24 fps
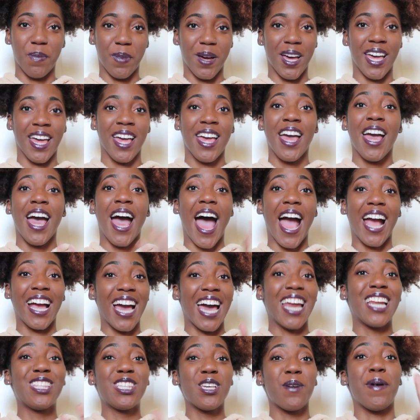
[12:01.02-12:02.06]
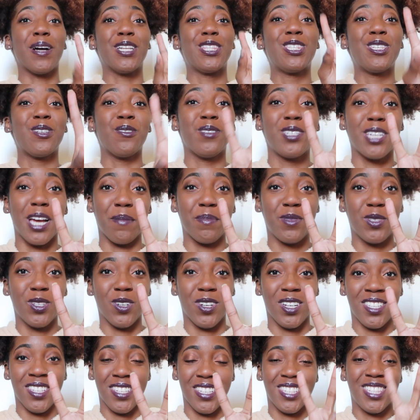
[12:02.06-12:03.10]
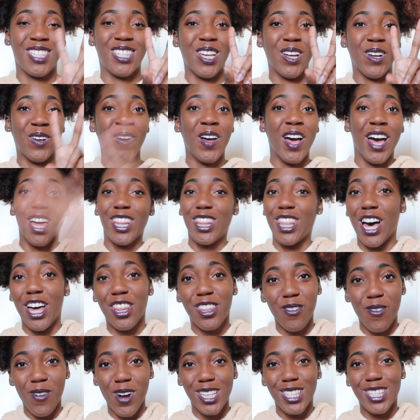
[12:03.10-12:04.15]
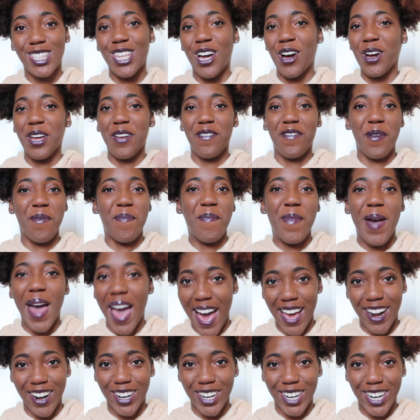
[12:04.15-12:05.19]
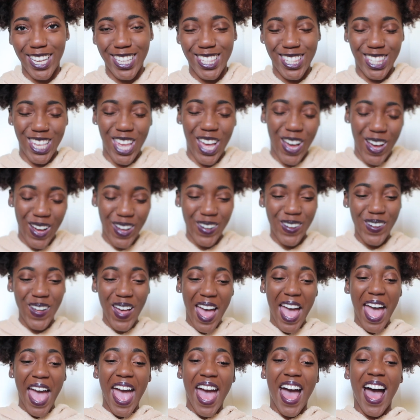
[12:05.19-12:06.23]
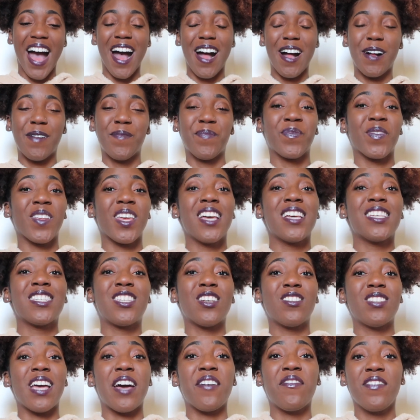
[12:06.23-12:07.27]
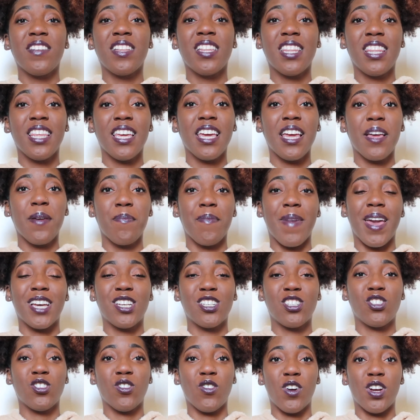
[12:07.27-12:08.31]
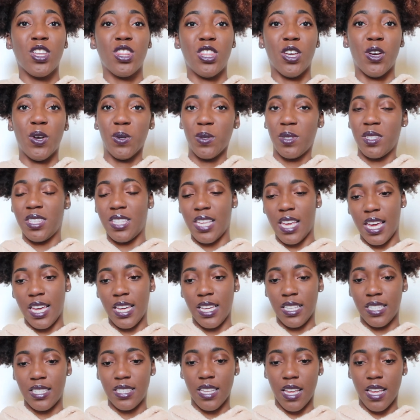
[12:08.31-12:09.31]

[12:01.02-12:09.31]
but I got into my 2 top choices, so the other ones don't even matter. So definitely make sure those things